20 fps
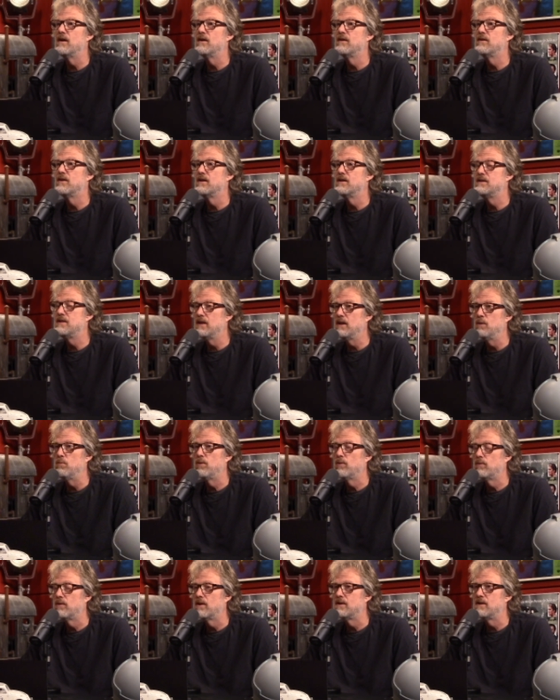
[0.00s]
The deep.
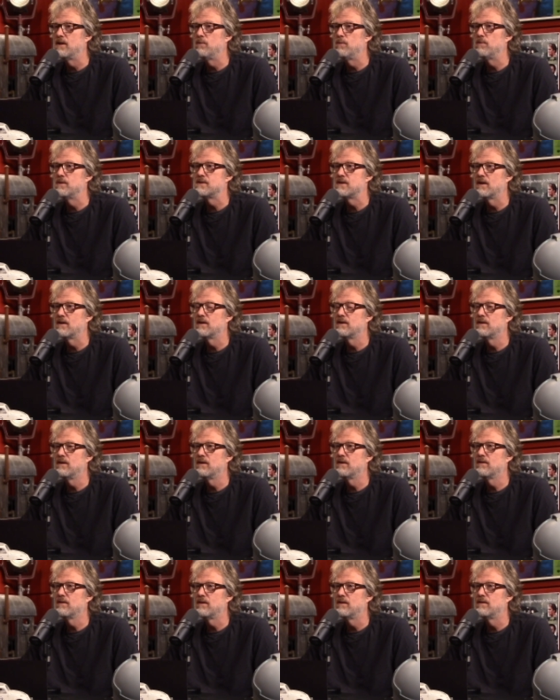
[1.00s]
The deep, is that on
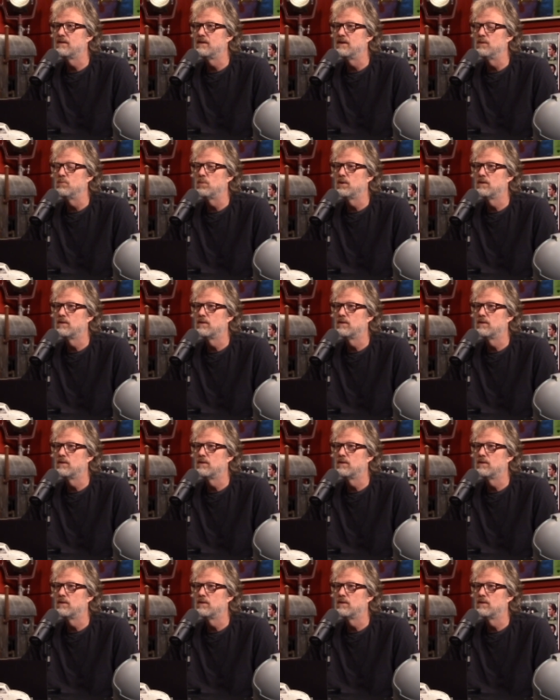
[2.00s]
there? The deep.